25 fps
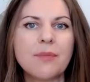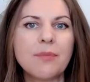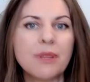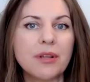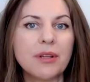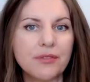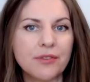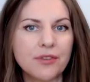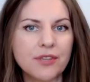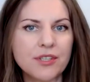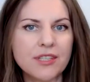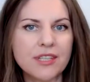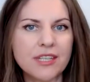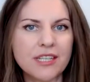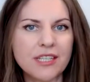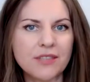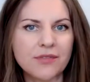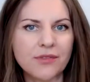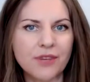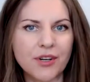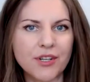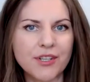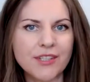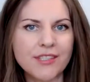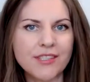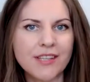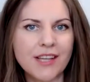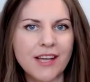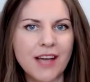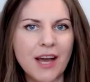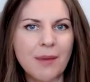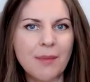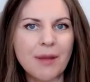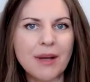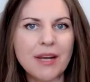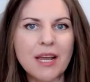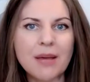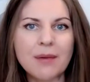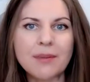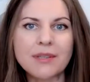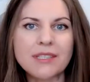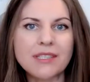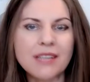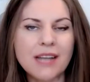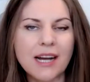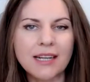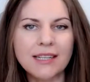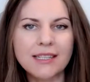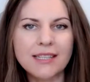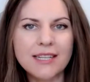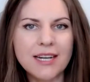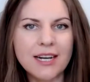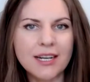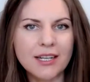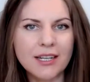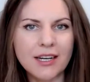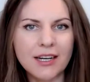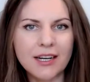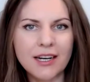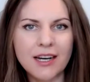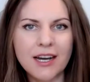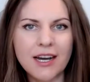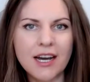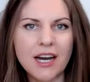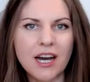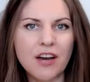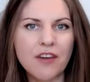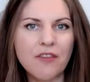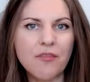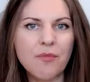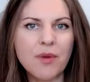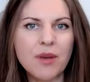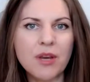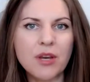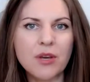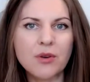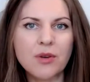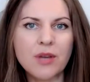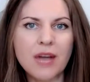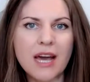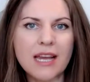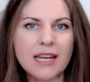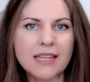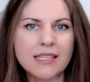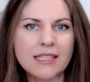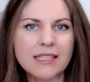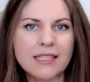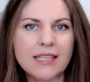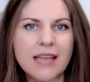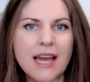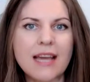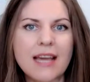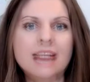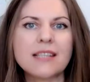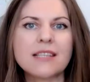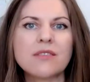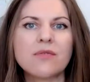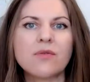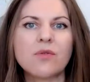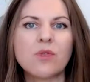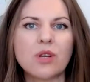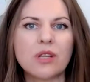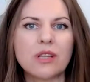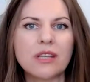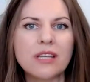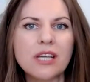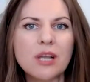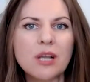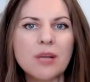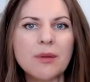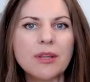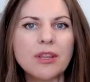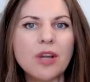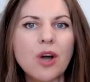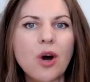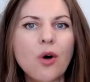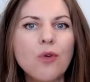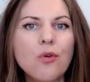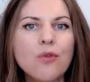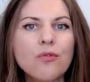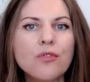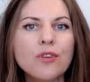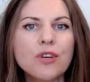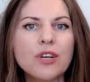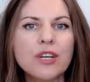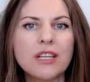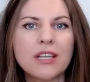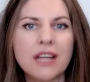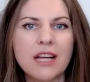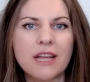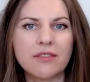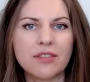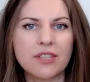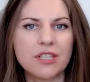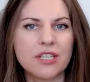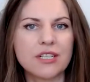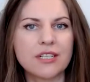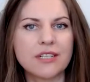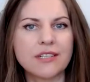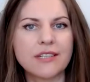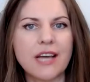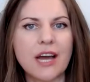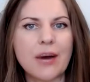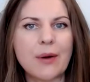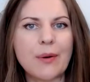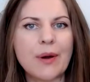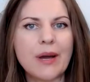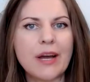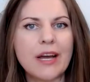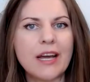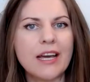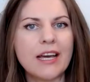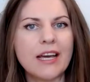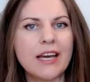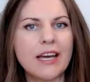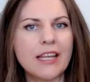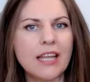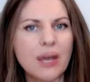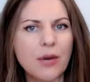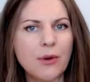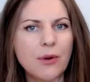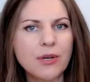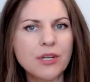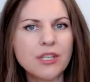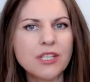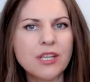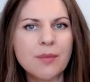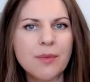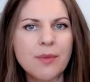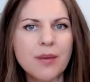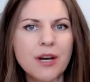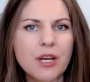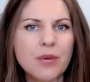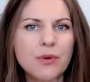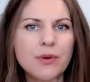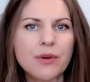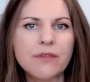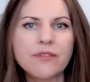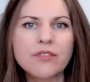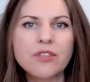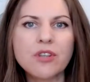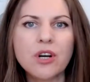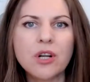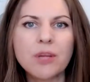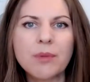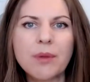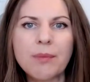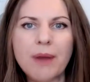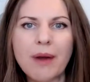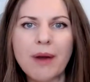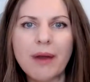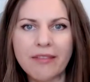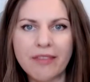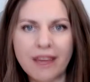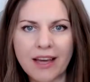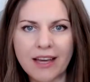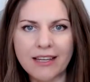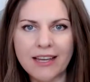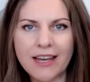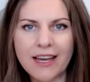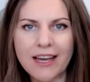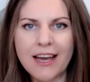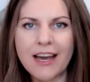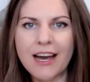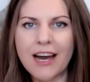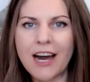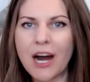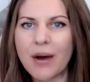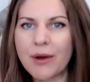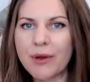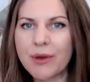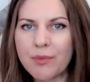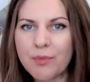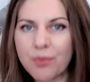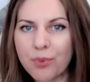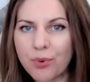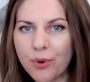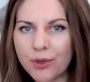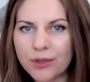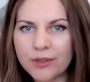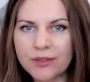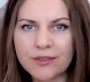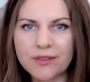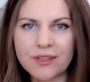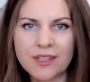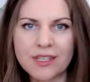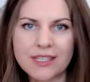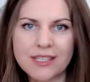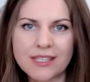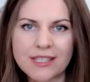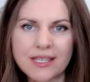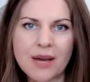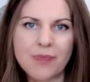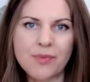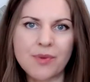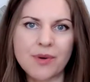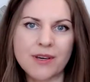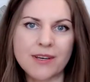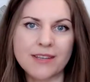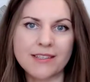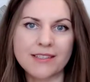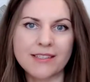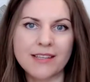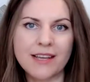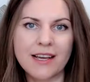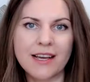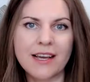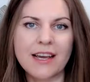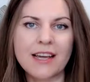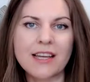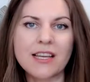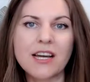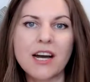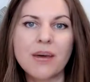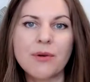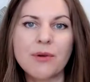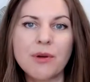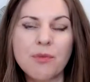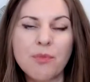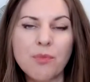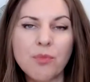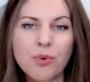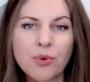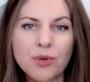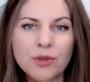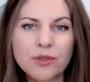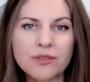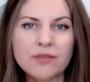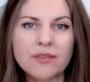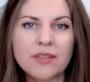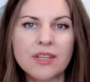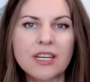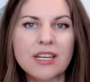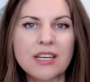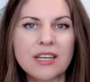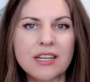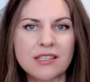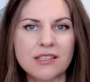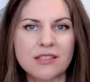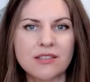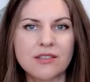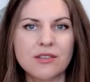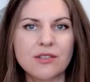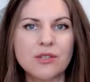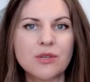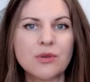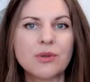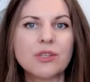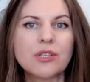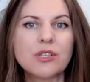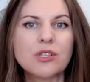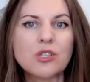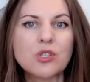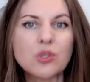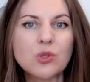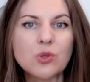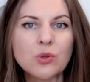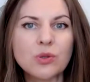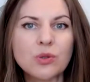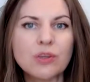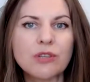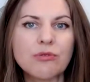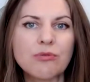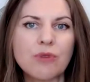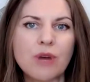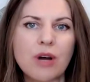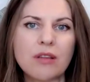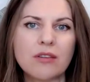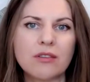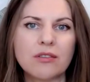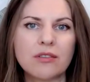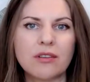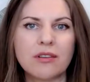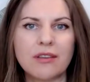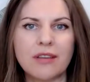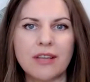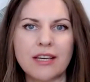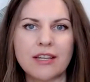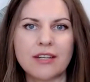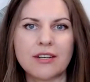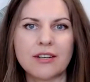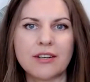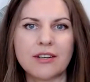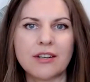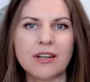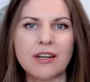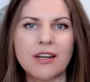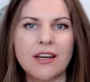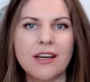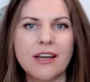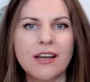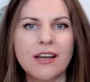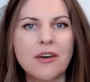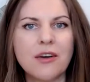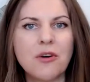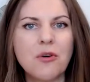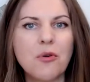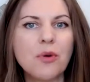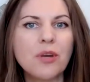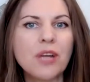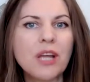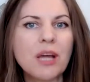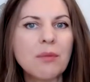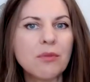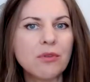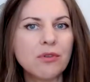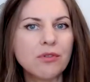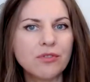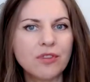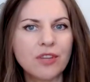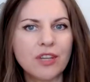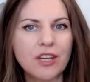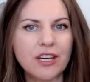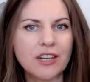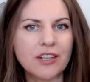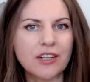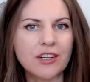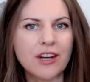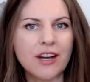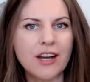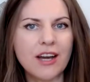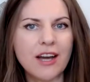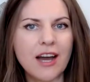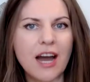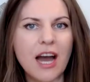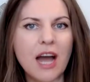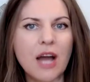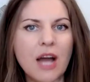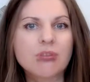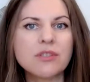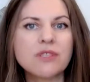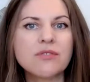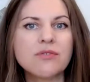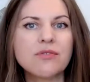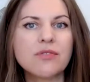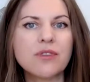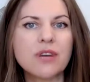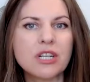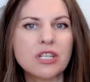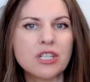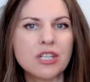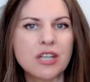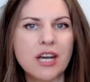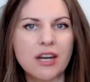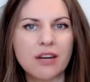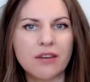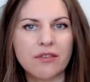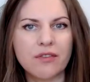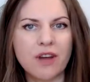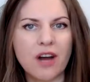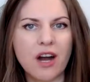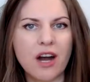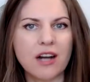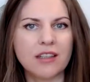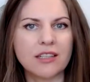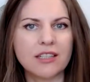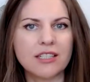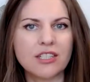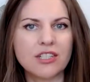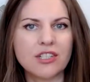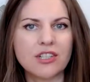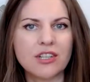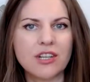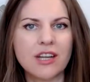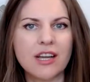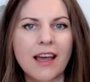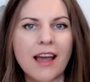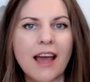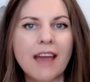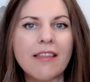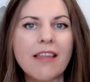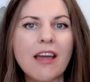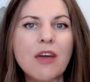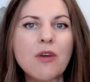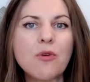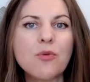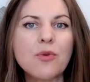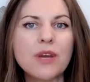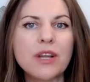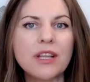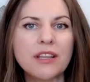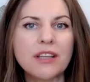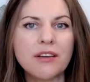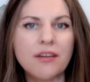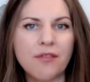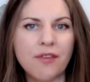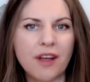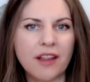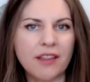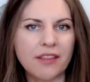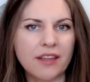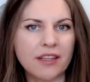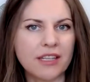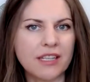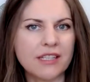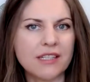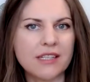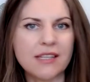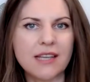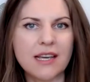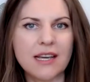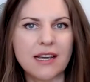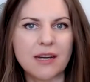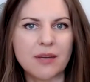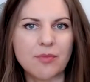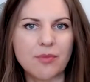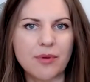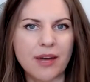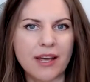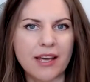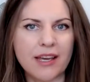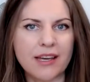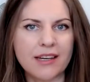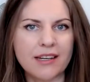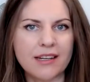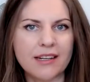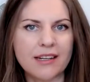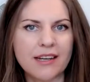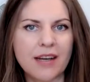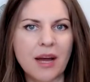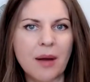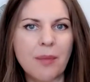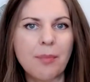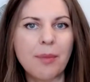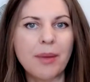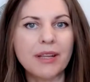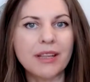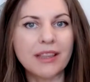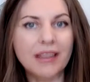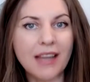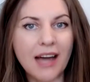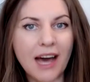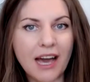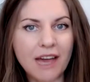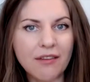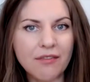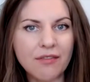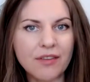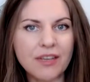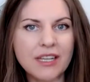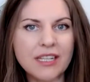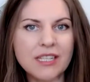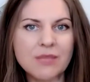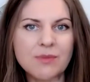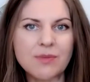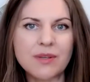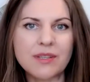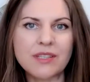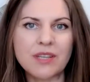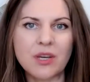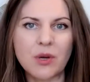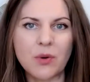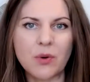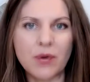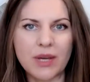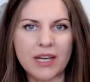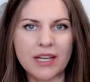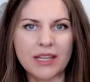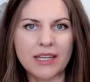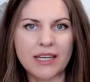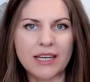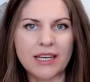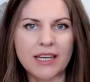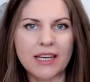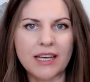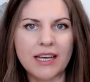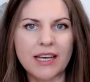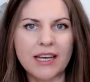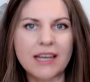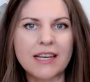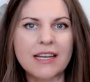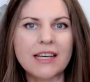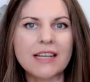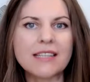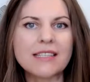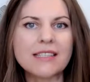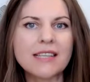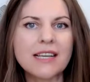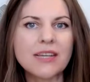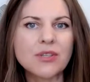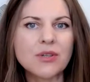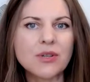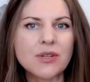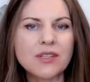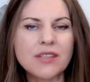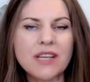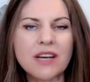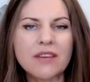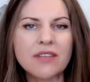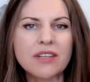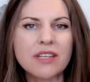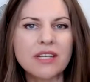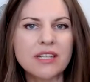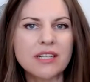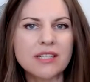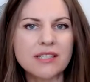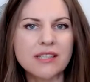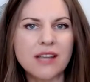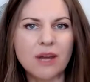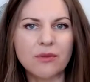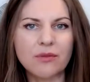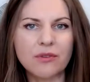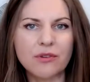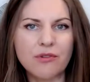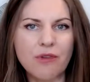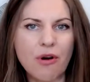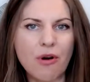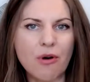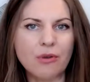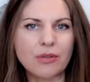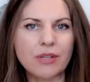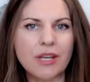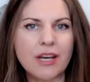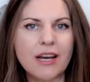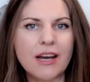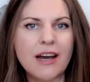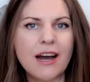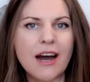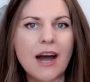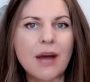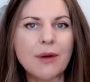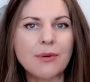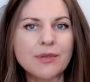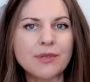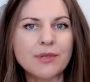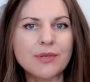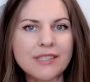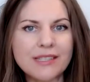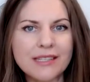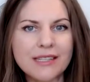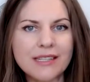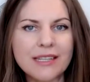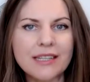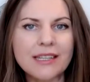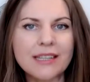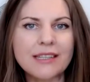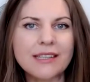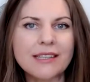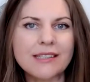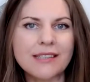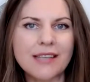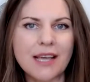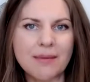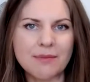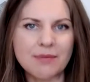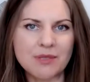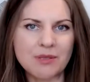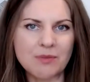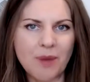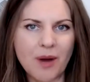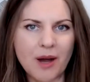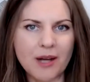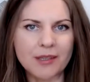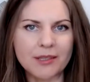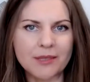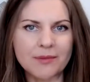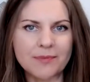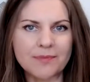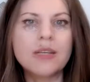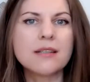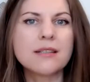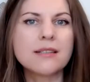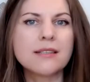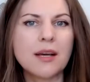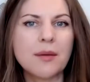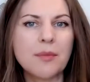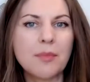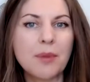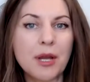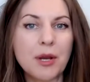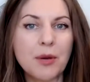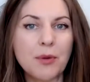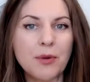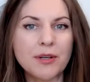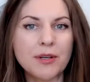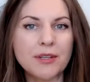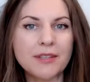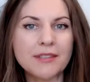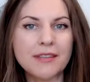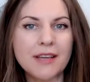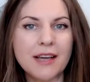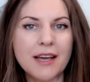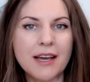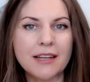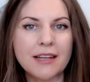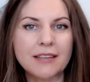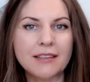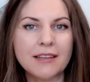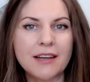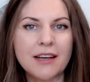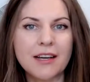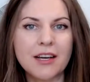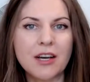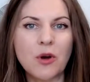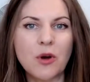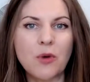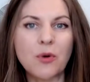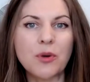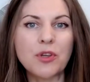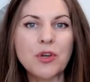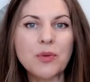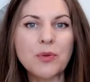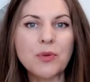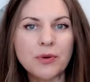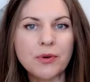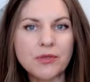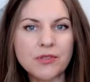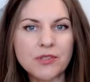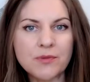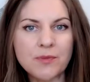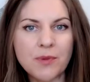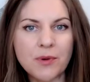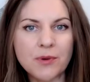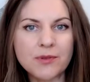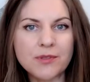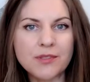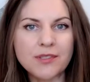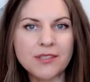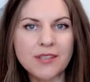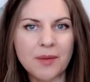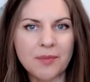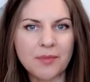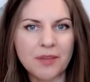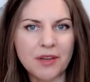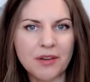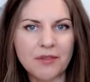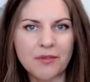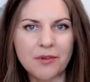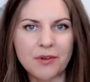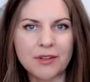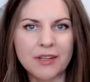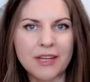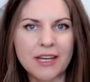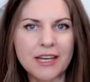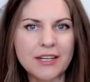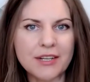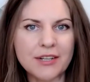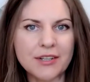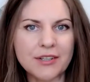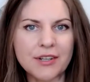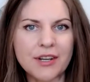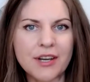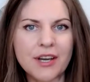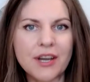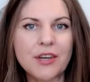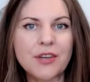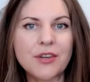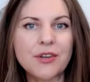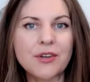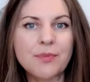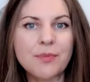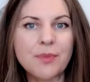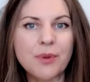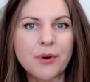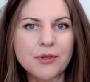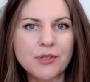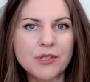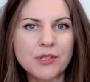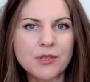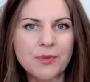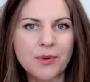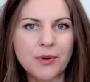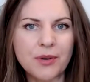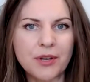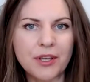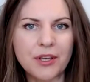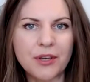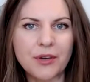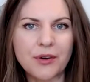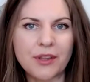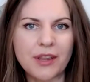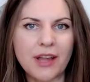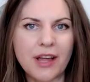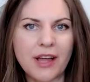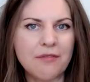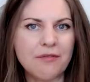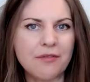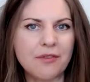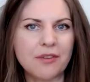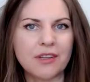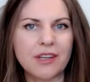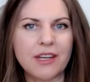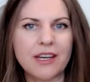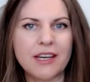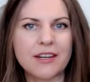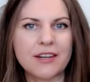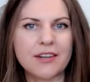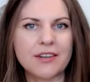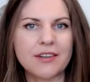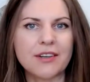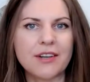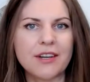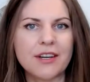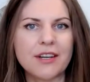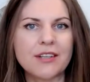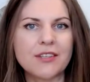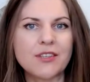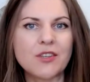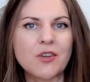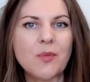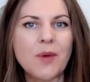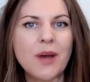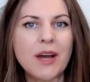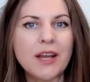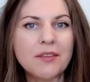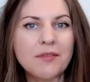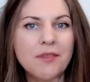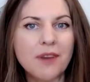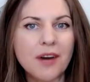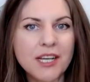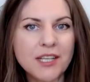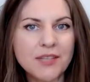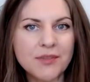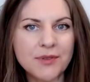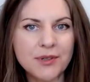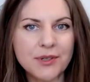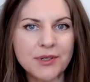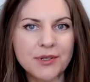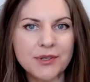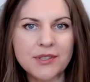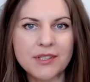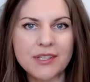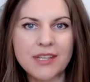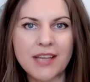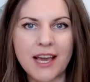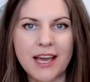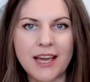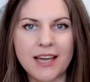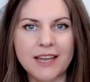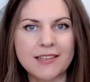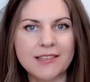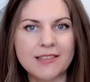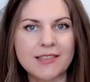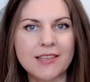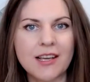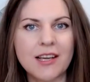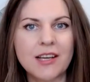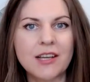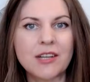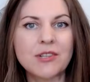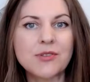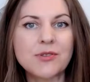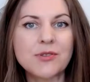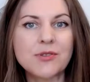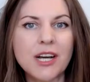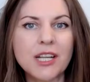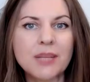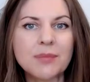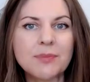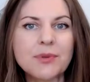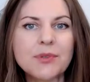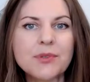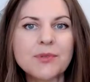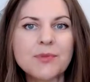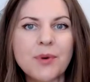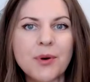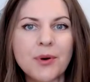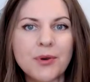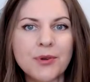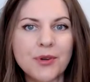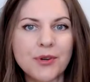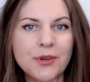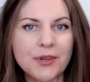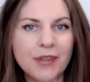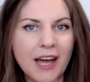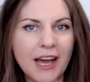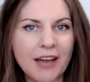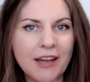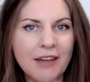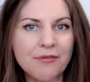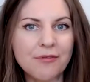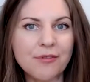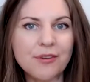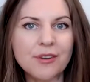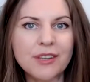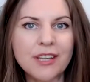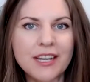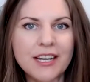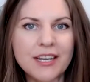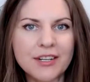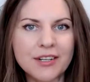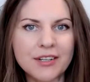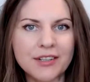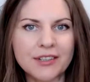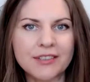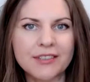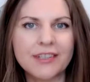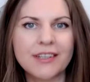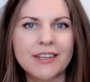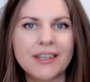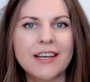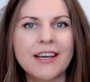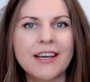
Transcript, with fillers: But first things first, my name is Tatiana. I've been in the United States for a little bit over eleven years now, and I wish somebody would have told me back then how important this step is and how important it is to do it sooner rather than later. When I moved here, I was freshly out of college, and I really felt the need to take a break. But life gets busy quickly. Six or seven years down the road, I was still in the same spot. Somebody once said, when you postpone something for later, you're postponing your life for later. So my advice for you today is, do not postpone your life for later.